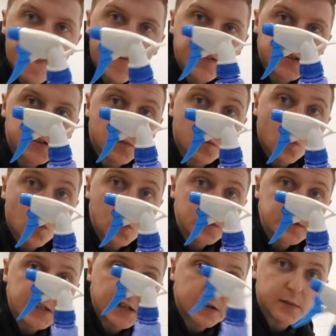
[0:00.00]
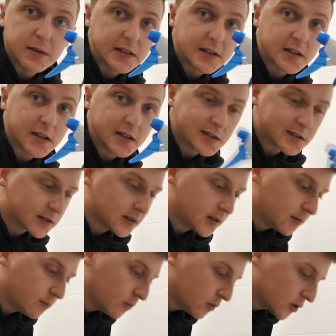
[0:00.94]
some water with
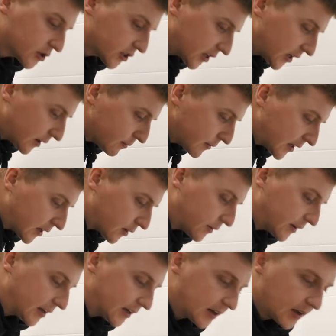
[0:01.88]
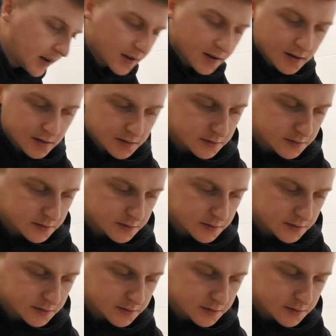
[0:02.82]
some washing up liquid in it,